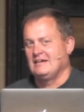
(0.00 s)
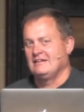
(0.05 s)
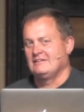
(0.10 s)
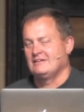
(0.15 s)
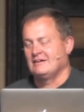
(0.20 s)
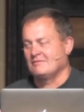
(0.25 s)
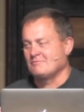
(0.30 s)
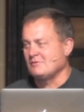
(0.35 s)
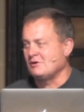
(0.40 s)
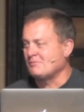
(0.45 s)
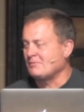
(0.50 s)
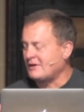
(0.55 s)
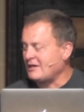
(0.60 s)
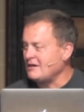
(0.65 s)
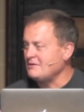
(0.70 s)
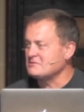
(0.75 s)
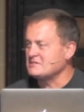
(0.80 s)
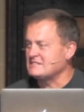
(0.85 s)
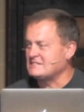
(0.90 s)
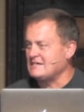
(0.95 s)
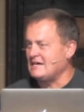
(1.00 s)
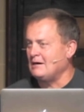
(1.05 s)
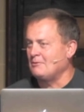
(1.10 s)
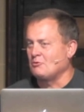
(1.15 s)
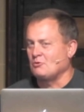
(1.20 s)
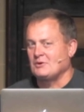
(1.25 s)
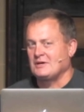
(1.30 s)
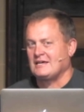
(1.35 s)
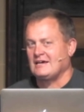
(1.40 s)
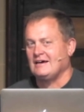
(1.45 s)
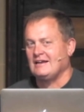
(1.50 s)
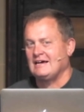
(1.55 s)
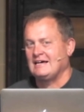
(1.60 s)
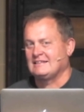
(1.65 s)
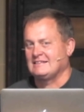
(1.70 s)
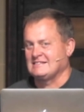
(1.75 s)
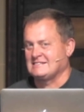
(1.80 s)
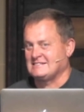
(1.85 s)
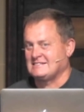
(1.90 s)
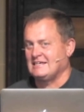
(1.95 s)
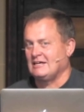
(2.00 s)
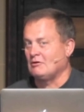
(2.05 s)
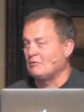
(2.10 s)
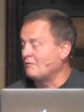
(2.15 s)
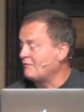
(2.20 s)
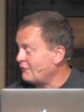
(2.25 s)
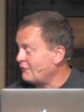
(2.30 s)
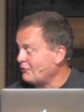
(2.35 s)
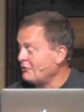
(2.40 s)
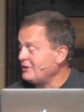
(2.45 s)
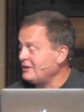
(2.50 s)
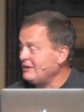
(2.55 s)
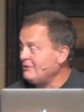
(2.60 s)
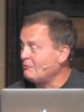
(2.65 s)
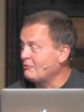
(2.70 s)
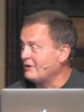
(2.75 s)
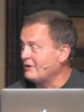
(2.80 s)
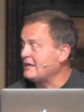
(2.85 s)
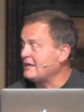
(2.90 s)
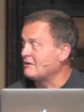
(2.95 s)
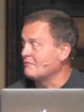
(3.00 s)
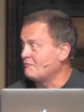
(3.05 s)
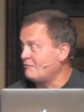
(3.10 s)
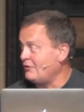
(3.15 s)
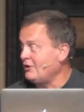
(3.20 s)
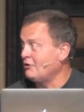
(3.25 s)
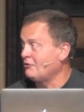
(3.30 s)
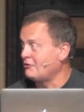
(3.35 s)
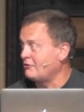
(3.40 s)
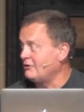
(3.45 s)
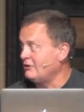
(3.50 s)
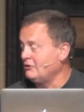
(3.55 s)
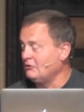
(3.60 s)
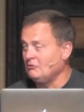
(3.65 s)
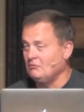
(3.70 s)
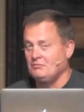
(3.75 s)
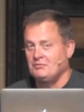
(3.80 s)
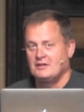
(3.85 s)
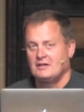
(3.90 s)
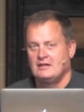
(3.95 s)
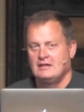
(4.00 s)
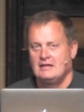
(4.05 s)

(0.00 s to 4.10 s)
there becomes a time where we kind of have to set them free, where they can fail on their own.